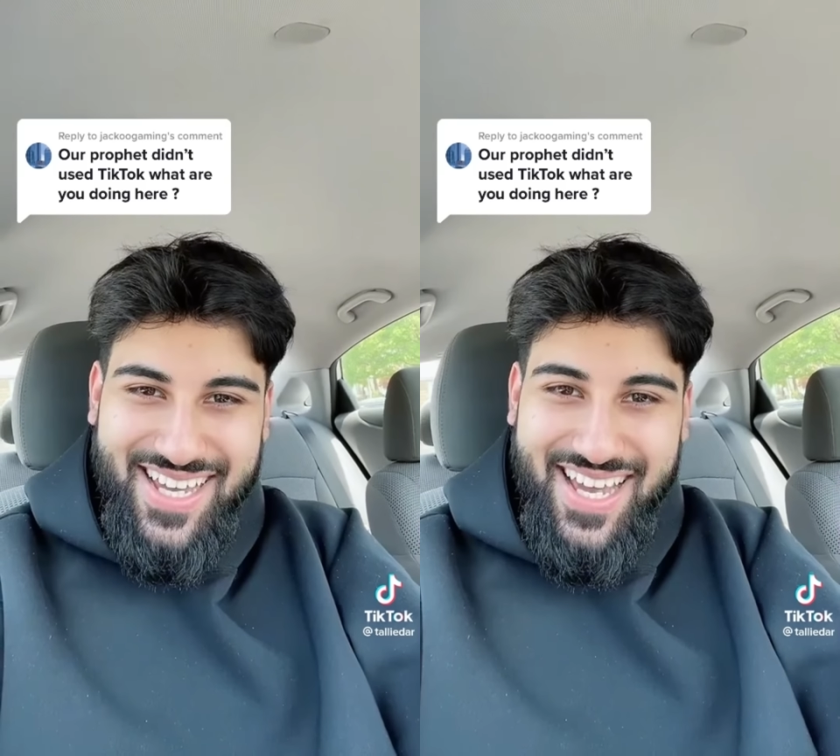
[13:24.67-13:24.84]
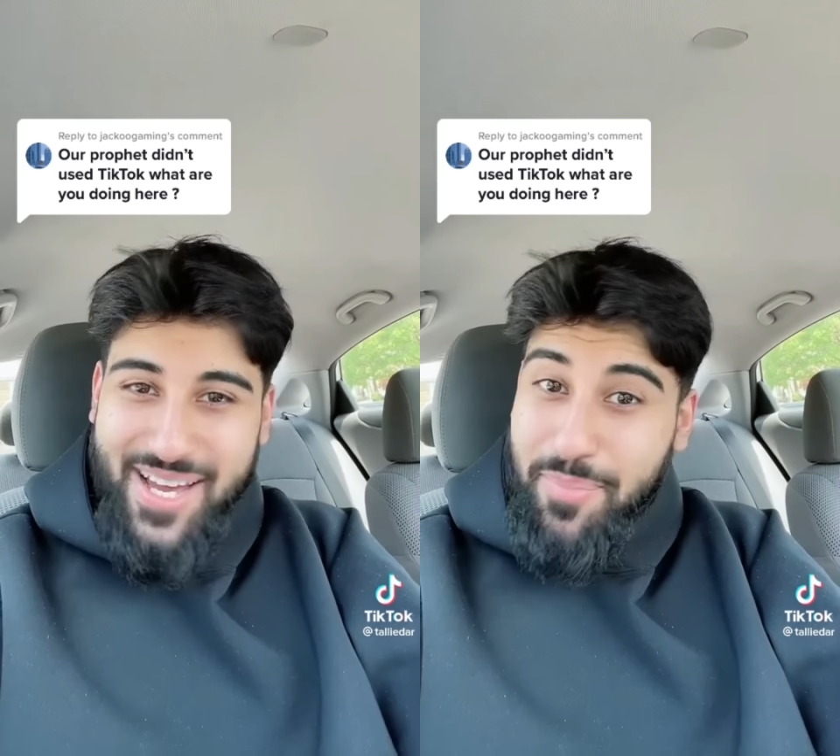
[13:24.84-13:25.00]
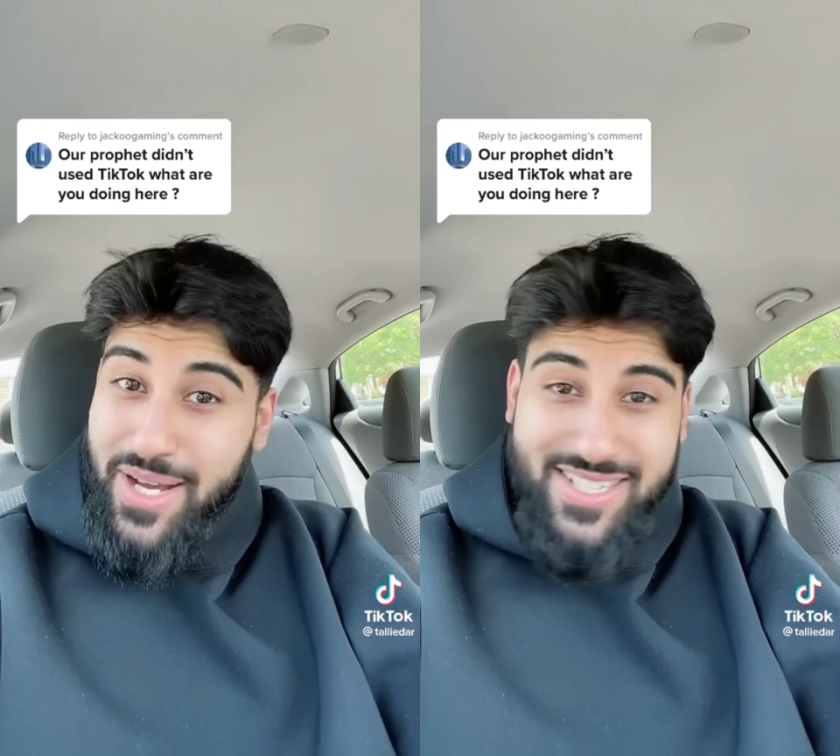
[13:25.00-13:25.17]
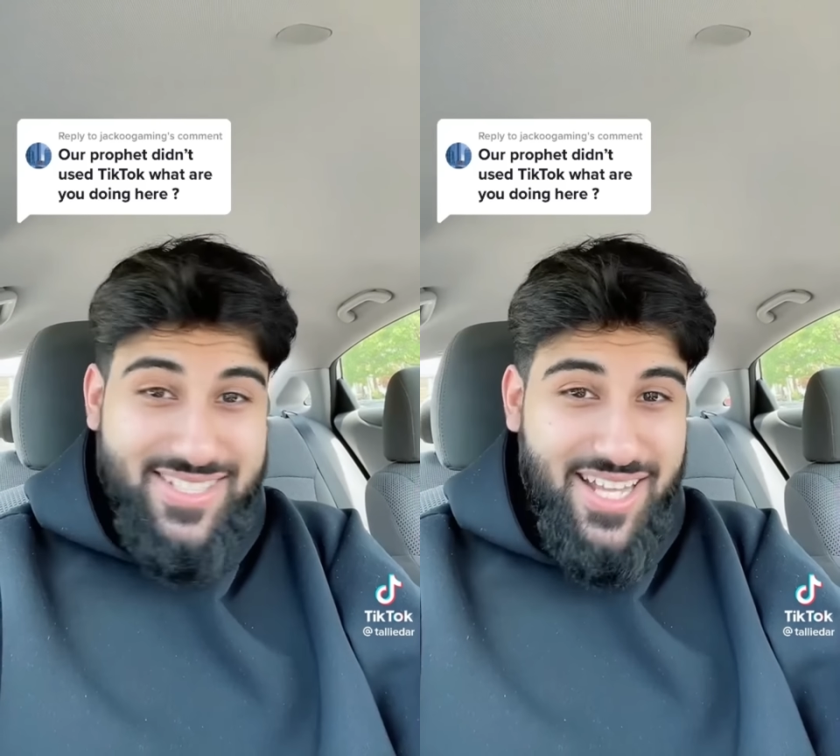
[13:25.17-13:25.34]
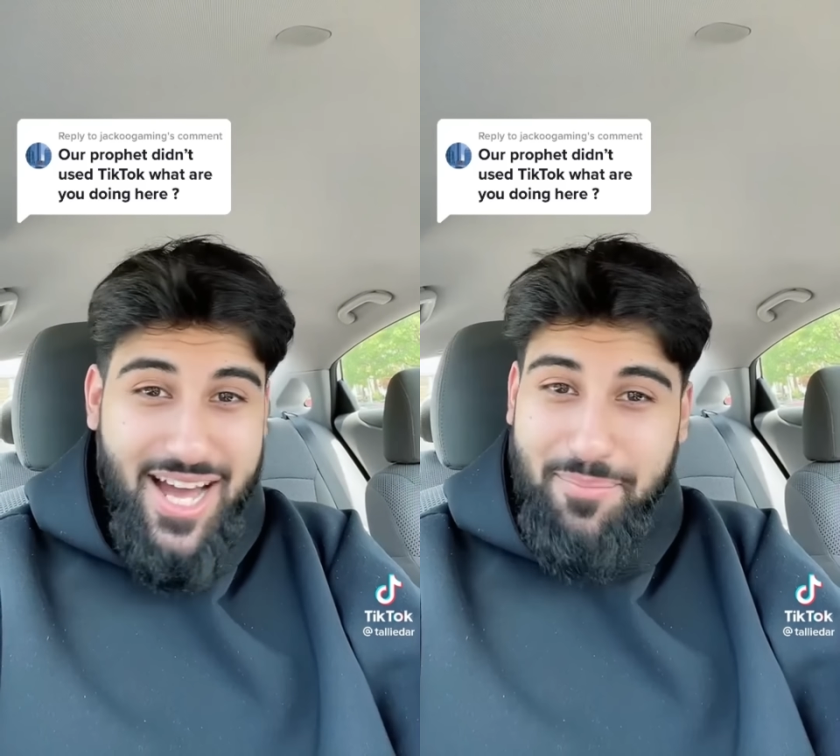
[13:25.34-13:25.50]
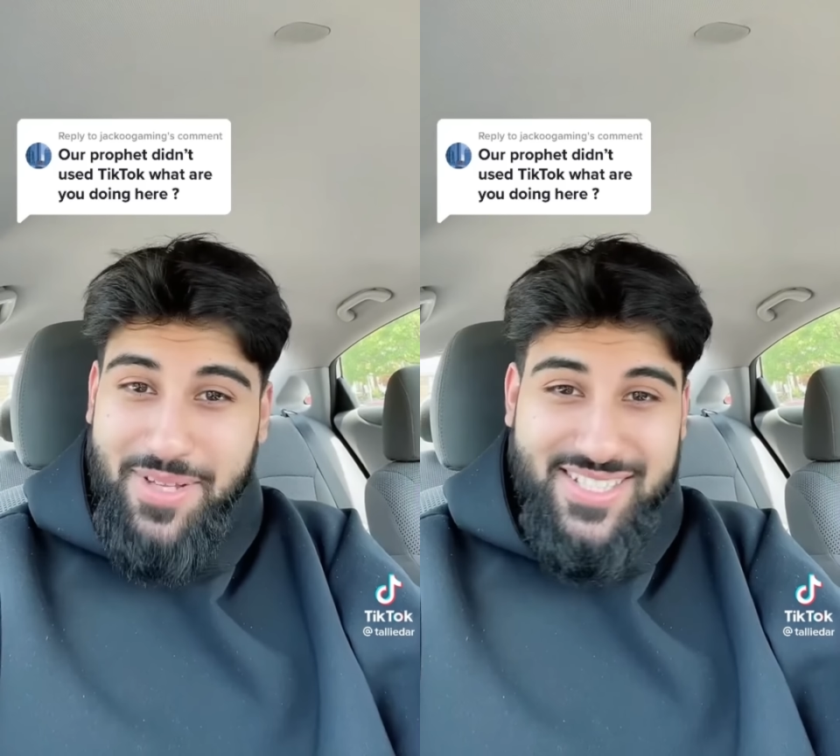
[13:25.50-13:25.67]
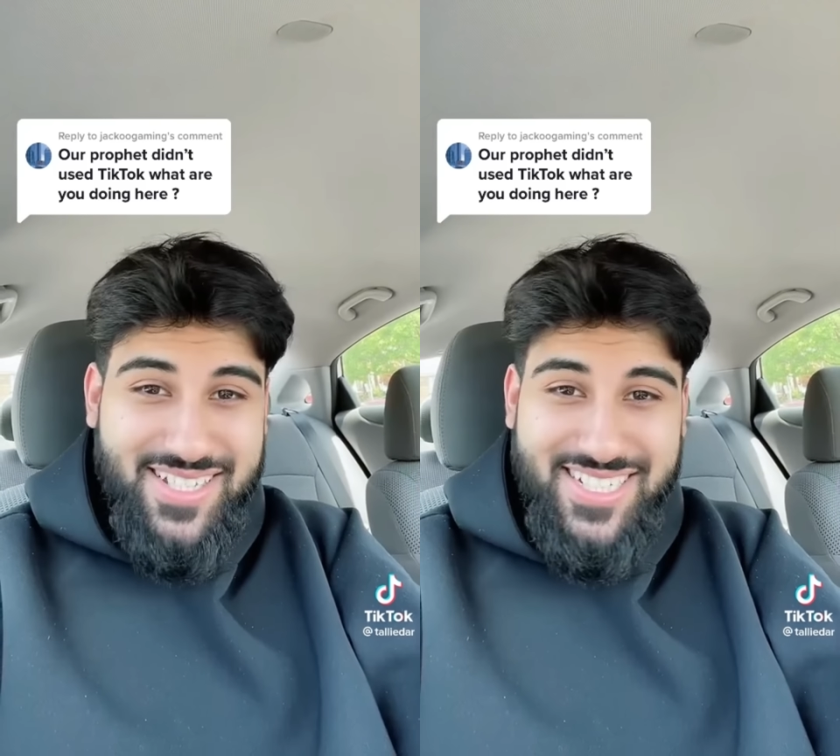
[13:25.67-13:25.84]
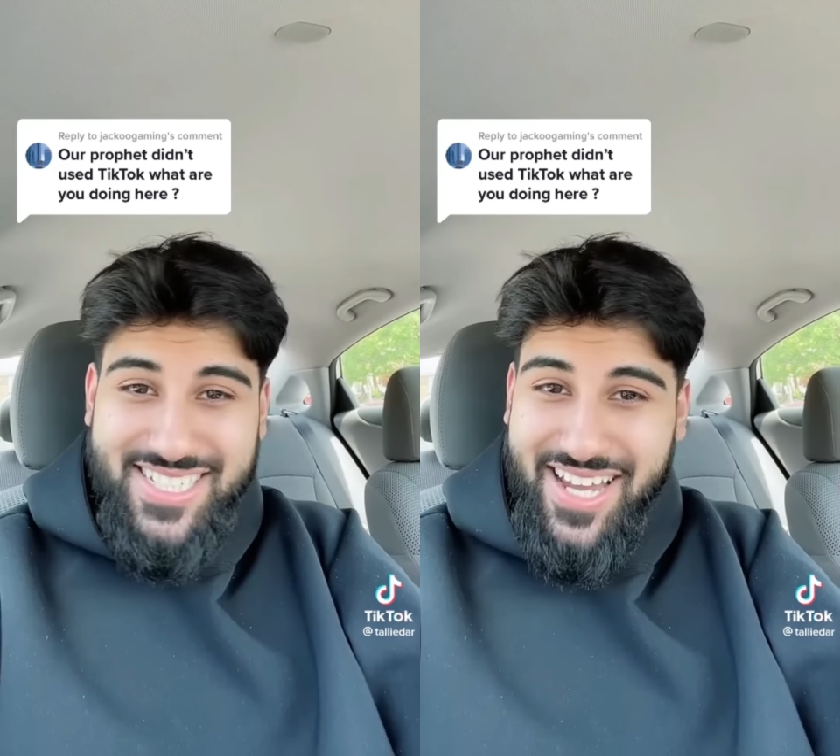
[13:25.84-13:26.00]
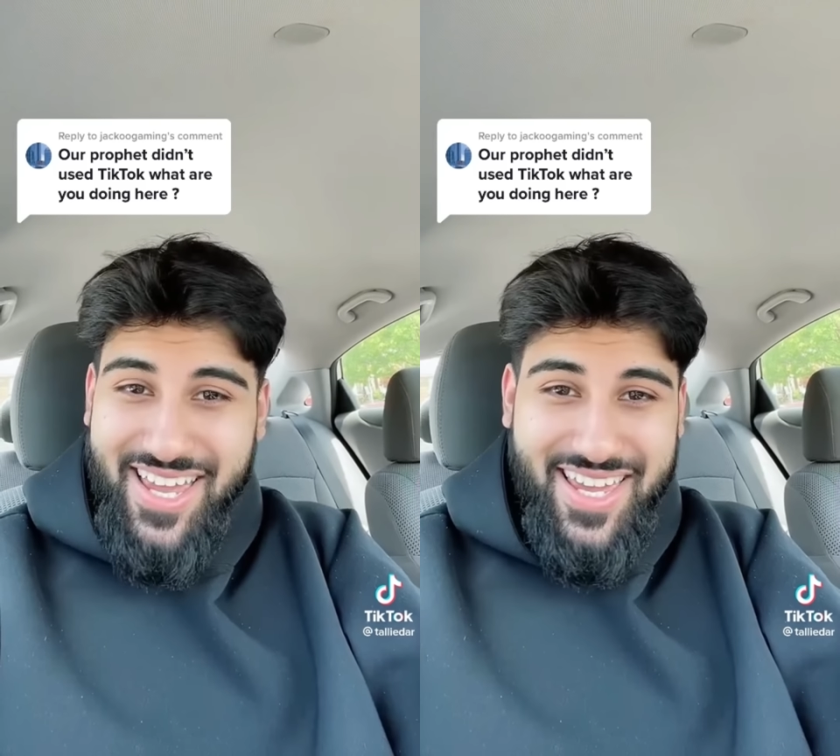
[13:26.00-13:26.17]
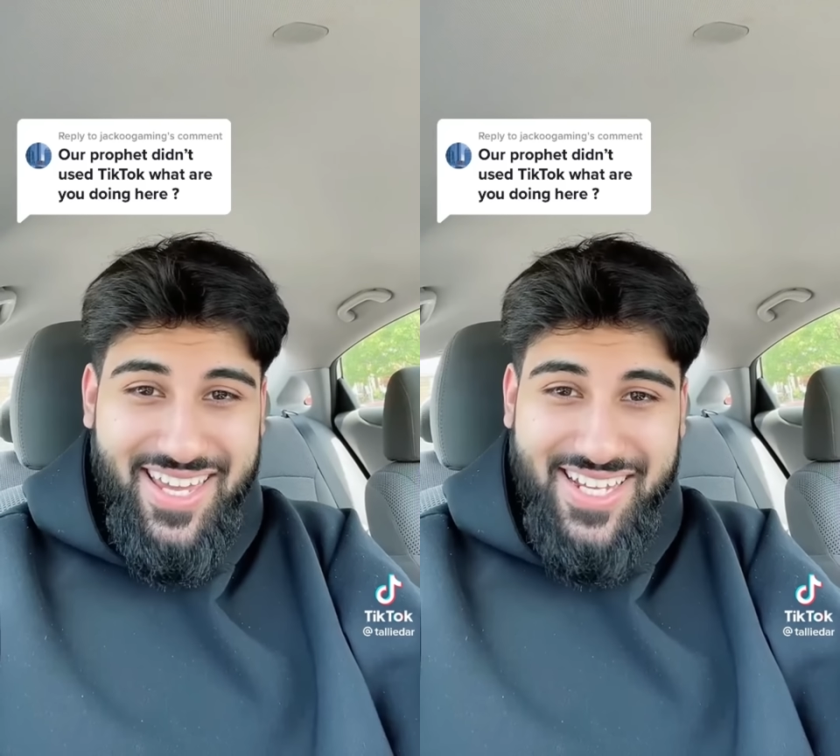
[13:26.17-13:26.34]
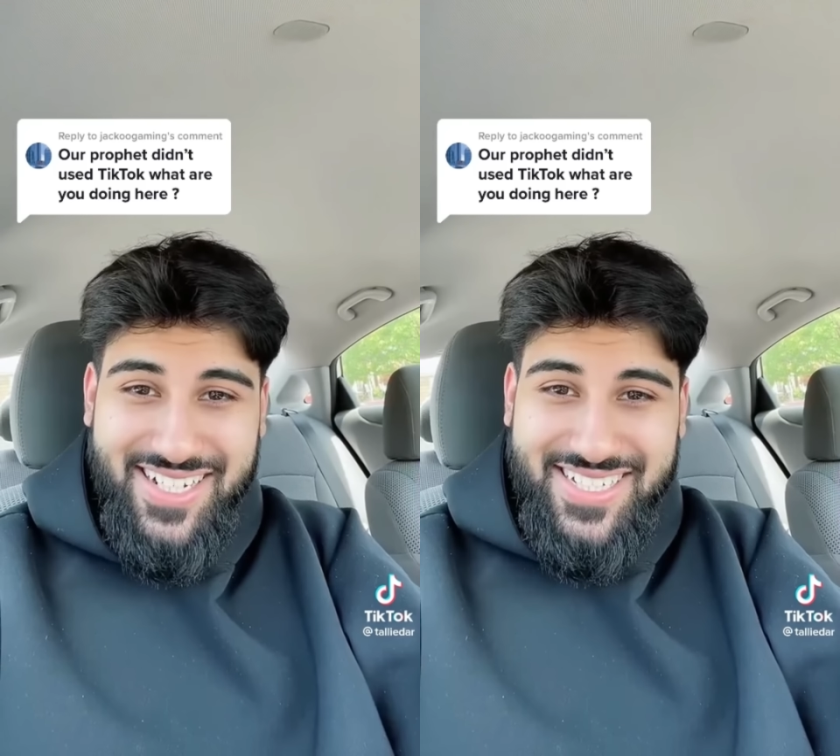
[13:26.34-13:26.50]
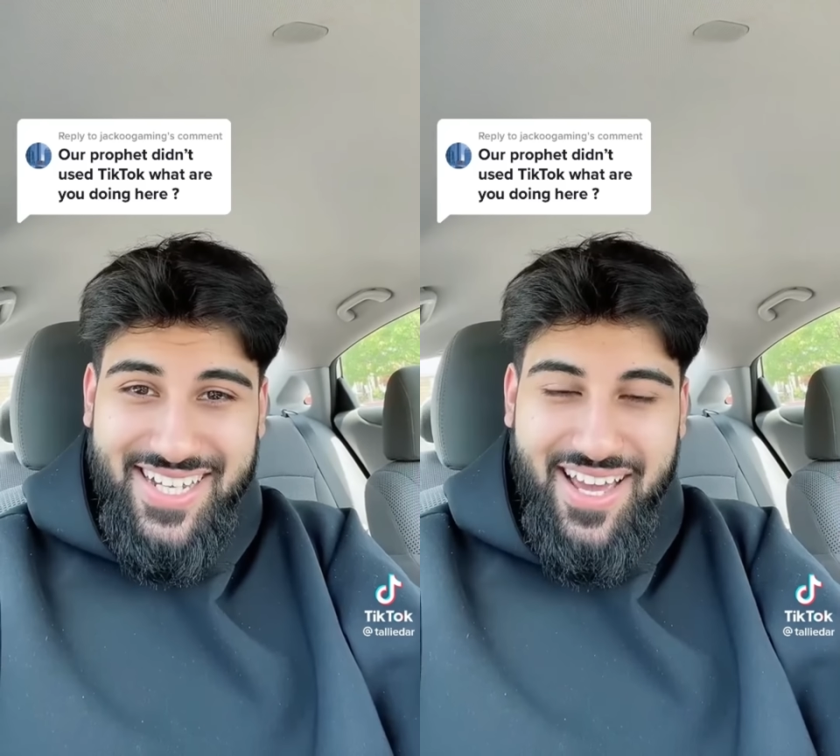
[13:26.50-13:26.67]
But Islam doesn't
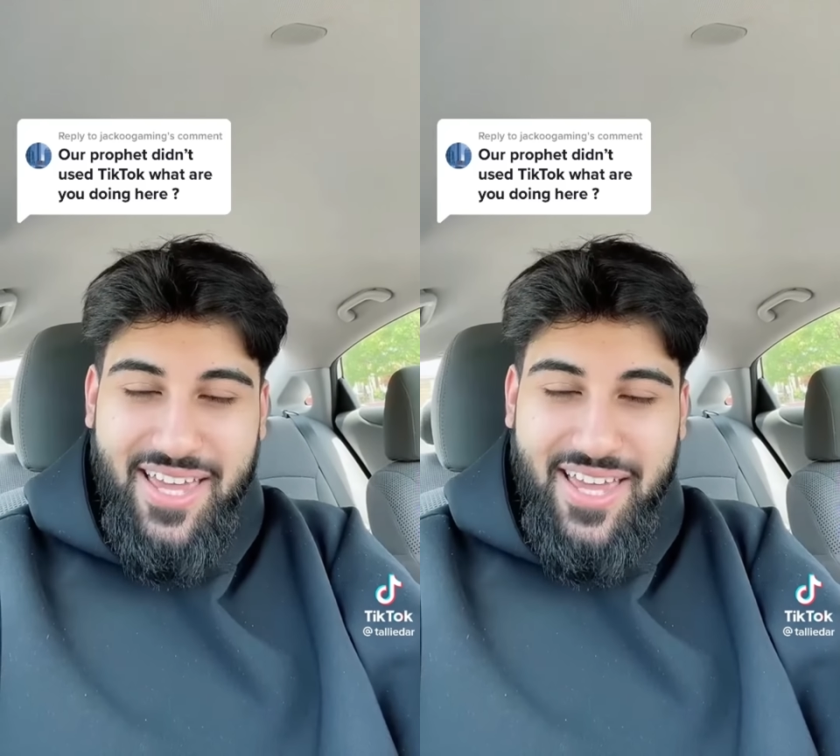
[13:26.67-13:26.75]
change.